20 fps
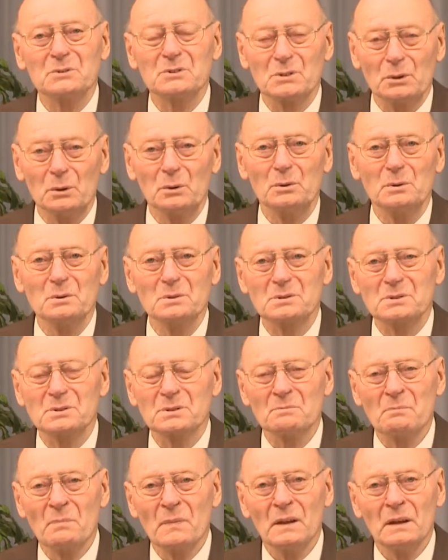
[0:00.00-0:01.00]
Jews.
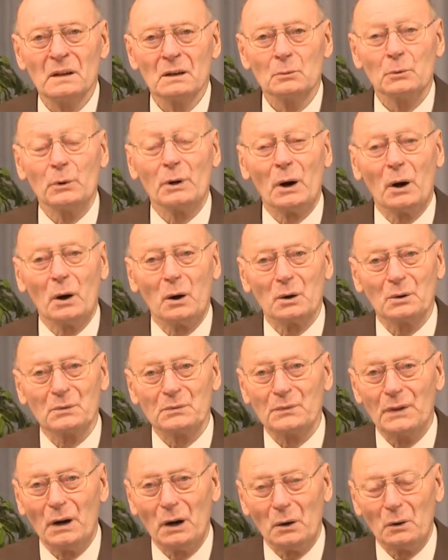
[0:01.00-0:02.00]
We all
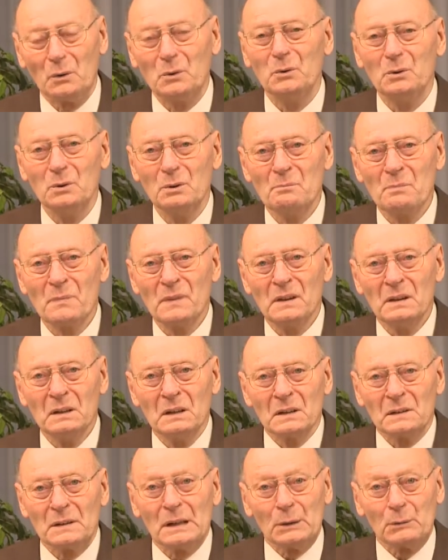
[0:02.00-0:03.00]
know
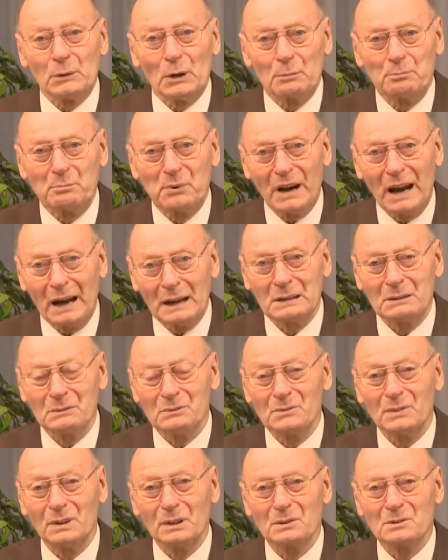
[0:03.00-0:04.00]
they were
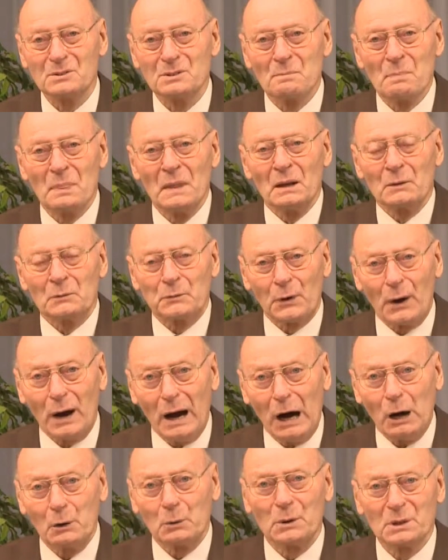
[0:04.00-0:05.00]
blinded for
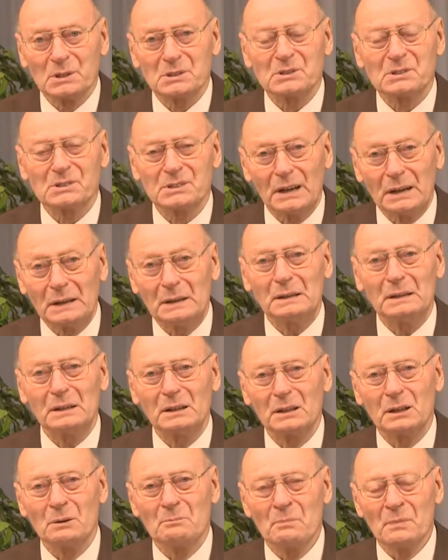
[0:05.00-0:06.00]
our
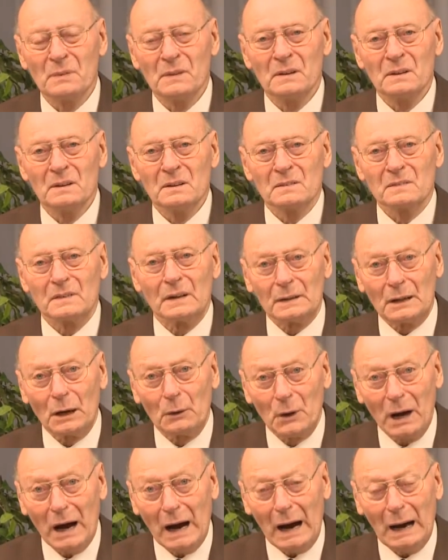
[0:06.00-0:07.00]
sake, that
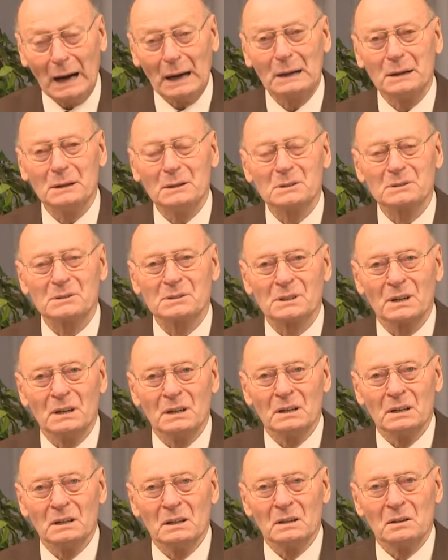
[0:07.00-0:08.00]
our eyes
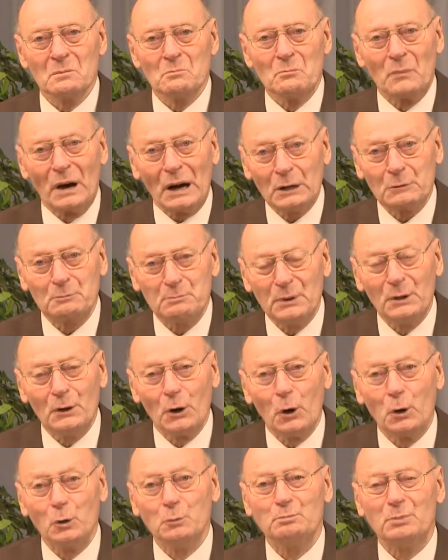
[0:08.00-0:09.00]
might be
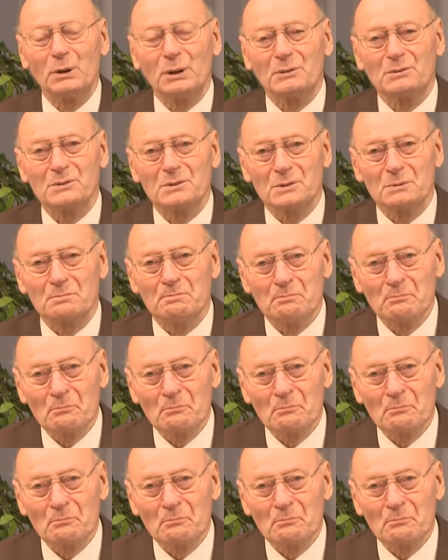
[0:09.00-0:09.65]
opened